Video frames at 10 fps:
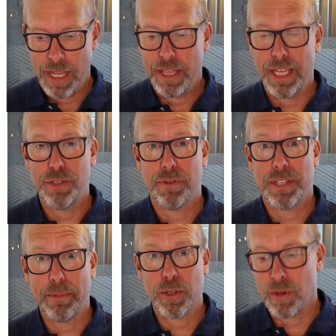These
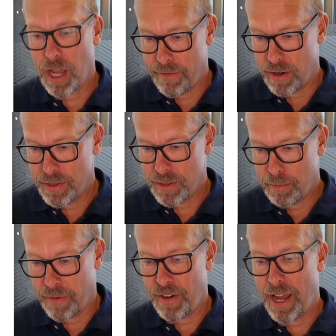receptacle covers
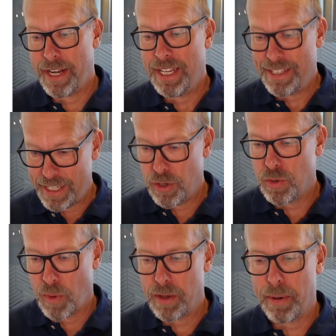provide sealed
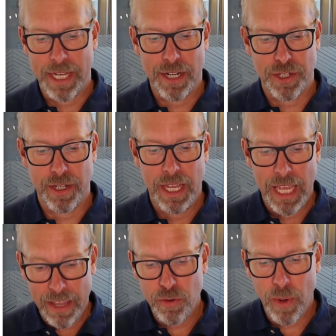weather protection
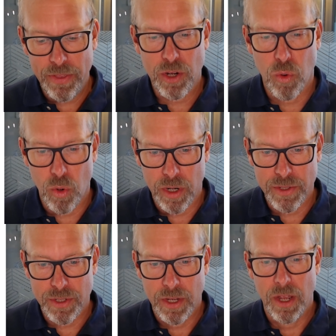even when the
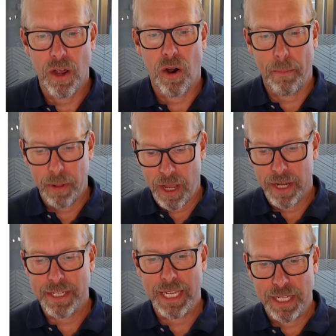cords are
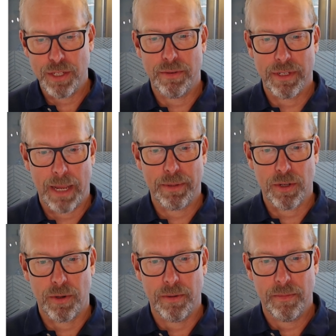plugged into the
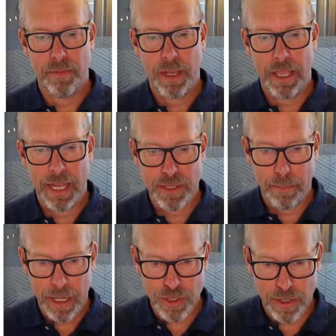receptacle. And that's a
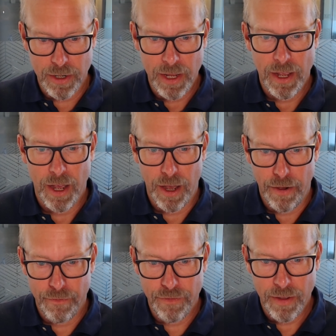picture
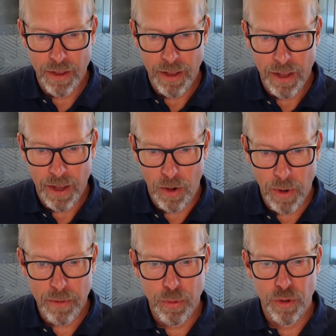of a
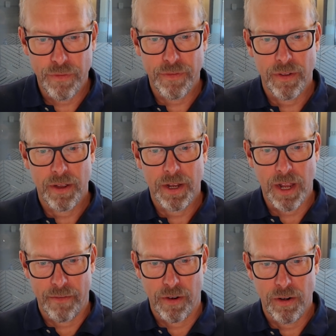weatherproof
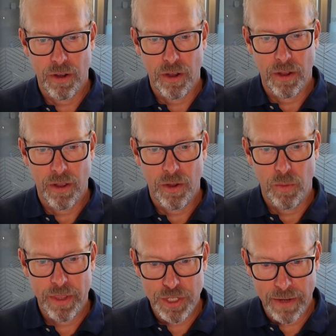cover
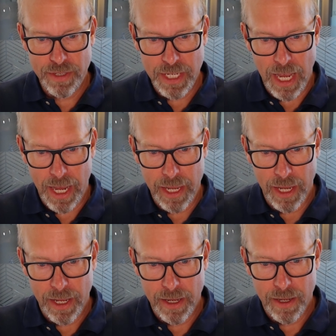with a GFCI
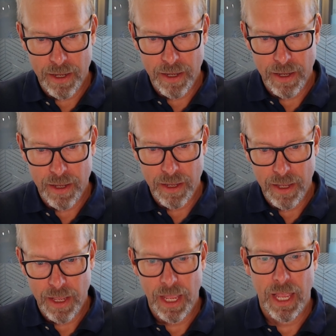
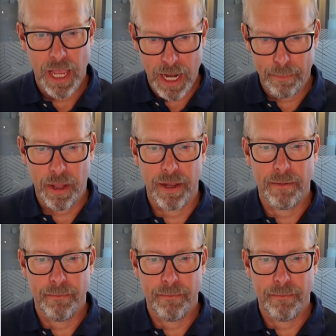and a plug.